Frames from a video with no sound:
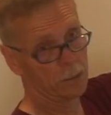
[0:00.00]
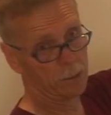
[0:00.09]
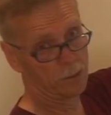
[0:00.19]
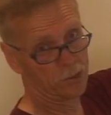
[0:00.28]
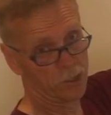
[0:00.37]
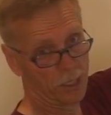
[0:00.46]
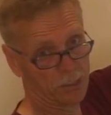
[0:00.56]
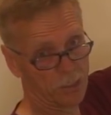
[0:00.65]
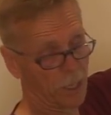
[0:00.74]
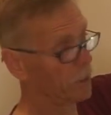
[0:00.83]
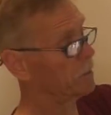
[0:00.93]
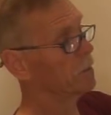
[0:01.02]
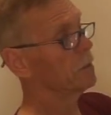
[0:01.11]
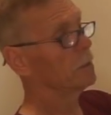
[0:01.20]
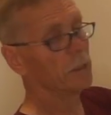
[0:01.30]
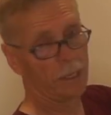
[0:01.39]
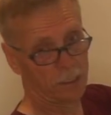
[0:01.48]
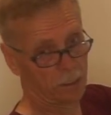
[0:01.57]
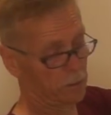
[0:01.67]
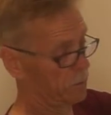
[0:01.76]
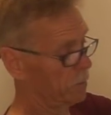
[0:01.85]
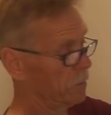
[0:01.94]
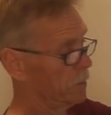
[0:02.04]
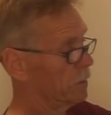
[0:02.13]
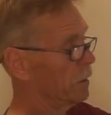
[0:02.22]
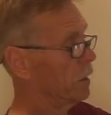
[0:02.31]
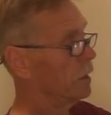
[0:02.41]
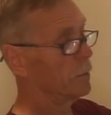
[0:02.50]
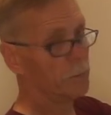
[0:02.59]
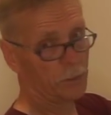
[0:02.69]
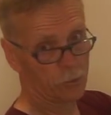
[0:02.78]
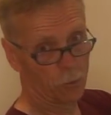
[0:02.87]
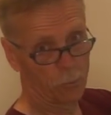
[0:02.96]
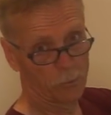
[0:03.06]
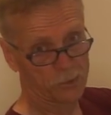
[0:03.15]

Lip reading: and change that length. In normal